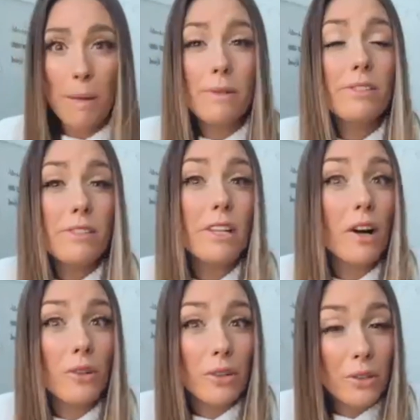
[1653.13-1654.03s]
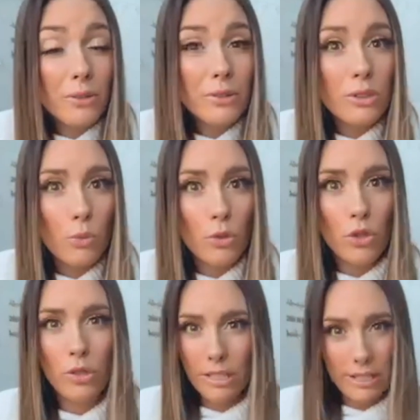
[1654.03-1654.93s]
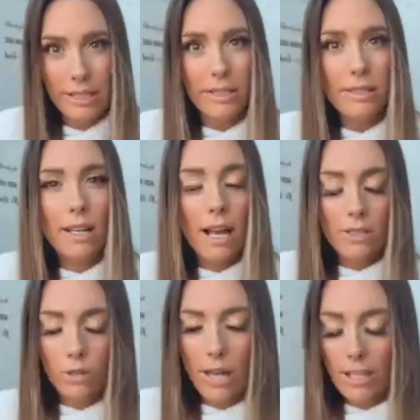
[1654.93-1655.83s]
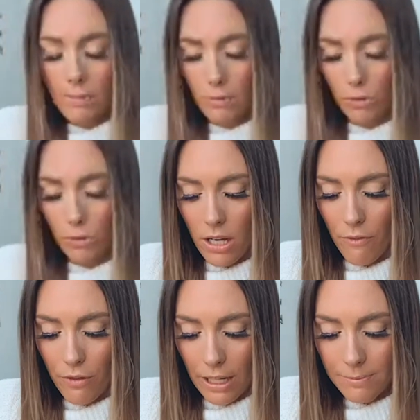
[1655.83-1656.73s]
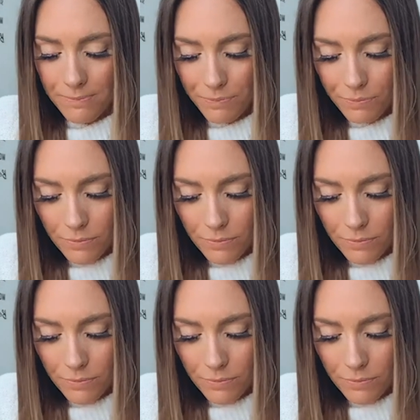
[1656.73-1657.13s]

baby's going to tell you when you need to eat. And so that's been really comforting.